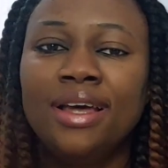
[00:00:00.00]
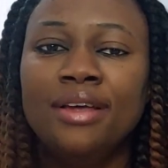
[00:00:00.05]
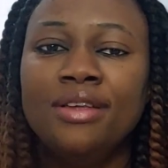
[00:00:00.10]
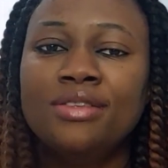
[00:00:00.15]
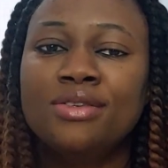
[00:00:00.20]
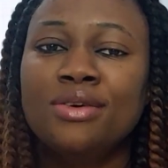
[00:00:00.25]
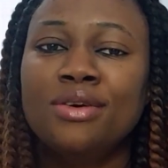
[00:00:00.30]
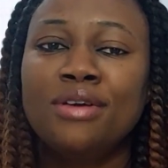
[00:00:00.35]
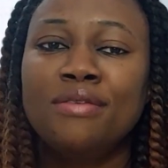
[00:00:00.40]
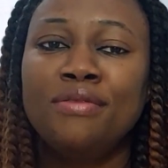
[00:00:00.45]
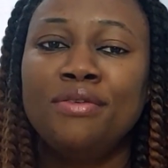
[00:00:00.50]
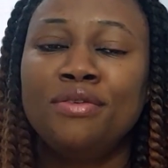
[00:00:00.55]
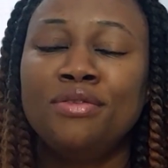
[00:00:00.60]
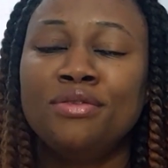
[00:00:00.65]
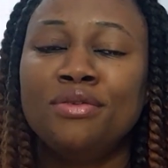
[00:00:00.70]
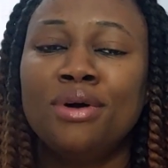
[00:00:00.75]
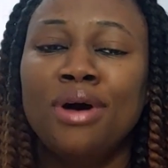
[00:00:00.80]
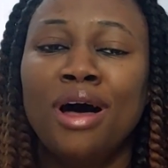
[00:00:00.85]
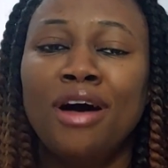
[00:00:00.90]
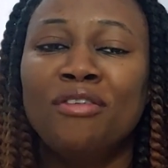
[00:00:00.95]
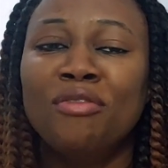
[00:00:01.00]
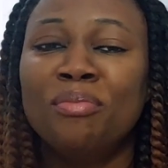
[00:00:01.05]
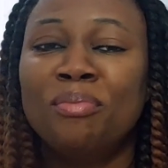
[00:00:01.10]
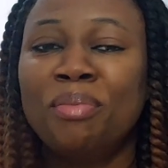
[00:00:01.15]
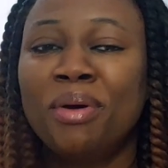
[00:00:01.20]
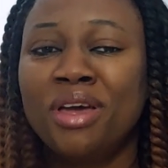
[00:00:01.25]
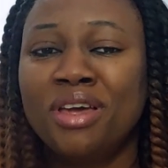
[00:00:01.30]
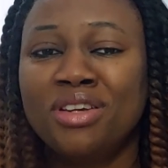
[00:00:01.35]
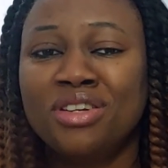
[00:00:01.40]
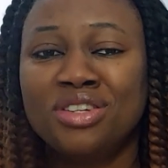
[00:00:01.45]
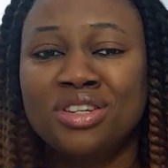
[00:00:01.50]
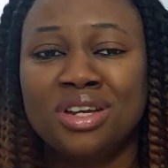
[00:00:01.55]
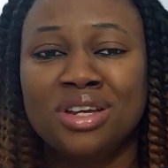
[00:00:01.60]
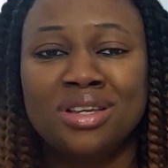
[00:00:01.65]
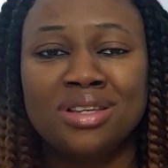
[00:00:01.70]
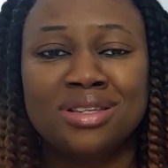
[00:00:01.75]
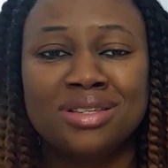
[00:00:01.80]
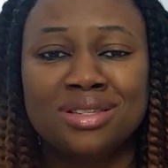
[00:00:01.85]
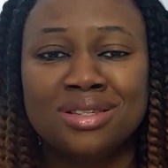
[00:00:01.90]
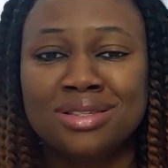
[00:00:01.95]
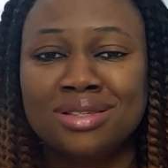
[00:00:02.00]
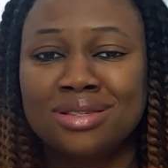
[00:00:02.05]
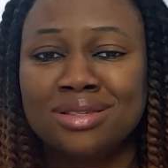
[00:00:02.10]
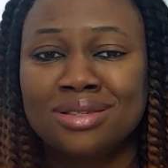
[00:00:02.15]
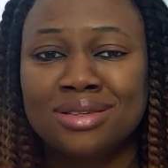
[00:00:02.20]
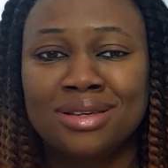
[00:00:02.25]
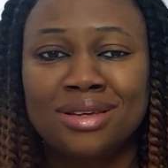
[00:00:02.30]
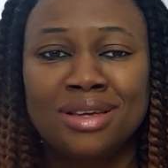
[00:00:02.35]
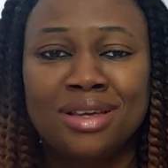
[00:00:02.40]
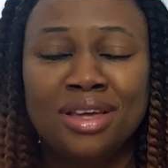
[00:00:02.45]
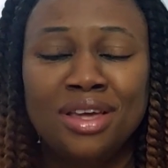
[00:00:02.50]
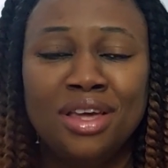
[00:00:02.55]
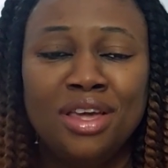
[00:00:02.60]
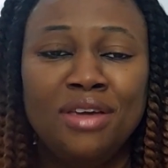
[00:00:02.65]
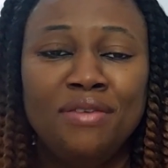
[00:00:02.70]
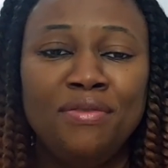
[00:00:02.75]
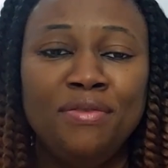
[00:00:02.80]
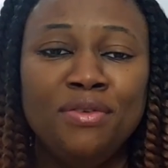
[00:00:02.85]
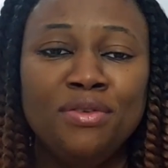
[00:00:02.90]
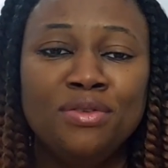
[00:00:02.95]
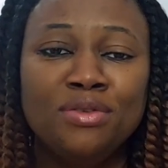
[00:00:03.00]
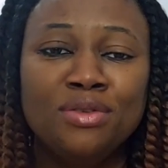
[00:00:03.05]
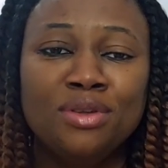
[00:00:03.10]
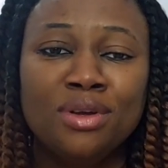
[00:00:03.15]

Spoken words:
So if you do not have patience, if you